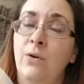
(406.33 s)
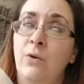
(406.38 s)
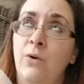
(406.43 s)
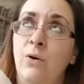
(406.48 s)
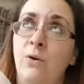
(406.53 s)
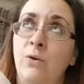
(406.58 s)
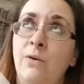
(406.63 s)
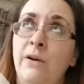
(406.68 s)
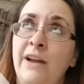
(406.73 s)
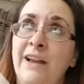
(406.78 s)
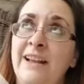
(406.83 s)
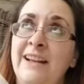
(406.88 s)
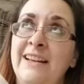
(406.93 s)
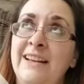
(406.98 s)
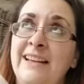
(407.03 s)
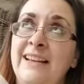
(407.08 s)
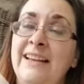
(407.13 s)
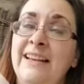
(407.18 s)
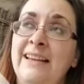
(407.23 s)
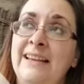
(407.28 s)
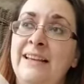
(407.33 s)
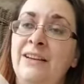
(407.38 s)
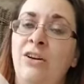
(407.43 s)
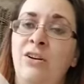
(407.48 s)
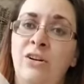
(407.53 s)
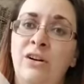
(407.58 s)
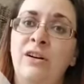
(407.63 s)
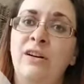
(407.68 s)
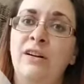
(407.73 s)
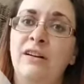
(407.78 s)
O N E E
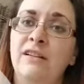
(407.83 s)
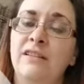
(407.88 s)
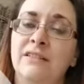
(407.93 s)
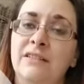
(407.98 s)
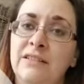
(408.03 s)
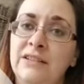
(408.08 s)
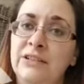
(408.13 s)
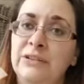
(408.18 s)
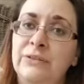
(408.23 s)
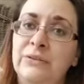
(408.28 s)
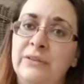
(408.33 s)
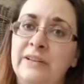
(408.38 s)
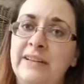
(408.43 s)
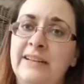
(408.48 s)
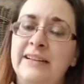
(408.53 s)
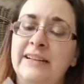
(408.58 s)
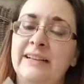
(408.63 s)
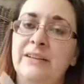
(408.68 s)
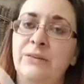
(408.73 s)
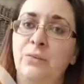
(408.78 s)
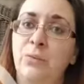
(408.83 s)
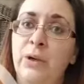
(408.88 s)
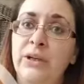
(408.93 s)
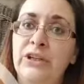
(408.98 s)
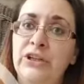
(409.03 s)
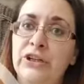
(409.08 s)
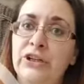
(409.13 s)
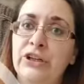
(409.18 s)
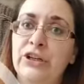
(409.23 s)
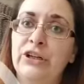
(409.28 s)
R, you know, land,
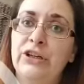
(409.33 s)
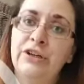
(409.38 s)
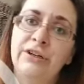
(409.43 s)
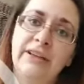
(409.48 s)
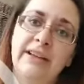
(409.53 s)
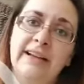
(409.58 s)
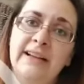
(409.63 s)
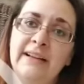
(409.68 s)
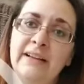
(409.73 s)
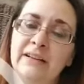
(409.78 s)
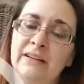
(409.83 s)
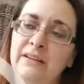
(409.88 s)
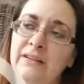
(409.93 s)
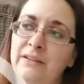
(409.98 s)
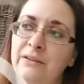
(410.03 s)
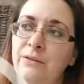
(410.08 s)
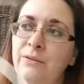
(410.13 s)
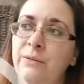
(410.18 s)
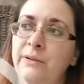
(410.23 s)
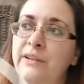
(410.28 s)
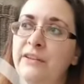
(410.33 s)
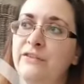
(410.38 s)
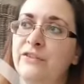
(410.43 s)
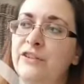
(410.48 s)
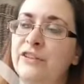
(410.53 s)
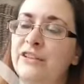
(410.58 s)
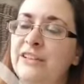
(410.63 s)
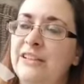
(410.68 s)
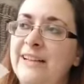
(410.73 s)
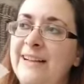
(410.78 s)
wonder, land, or
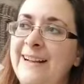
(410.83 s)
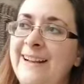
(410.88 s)
whatever.